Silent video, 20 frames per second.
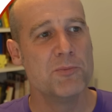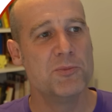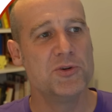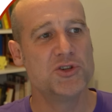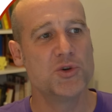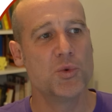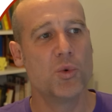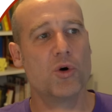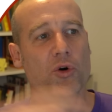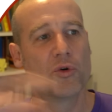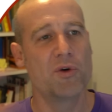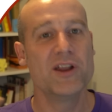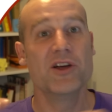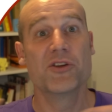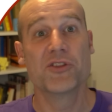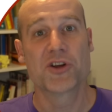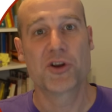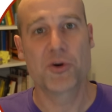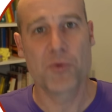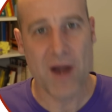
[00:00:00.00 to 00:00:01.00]
but you were already
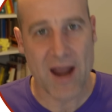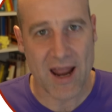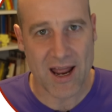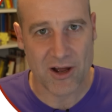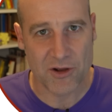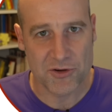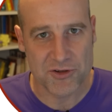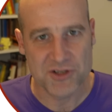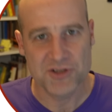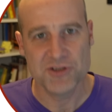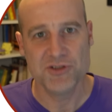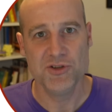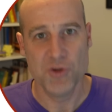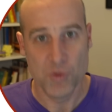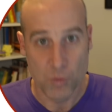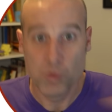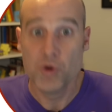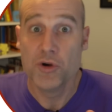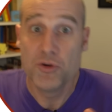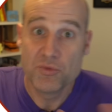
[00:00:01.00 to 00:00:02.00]
on the ground,
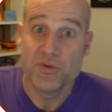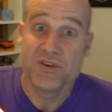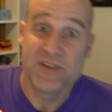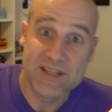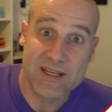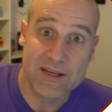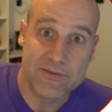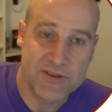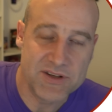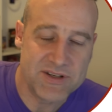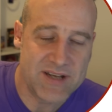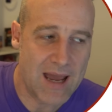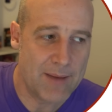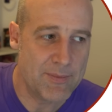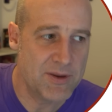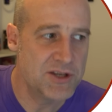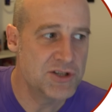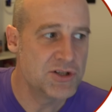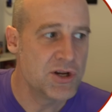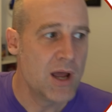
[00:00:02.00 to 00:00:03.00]
you would receive the
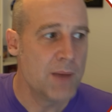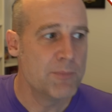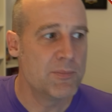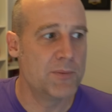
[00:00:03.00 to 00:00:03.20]
damage,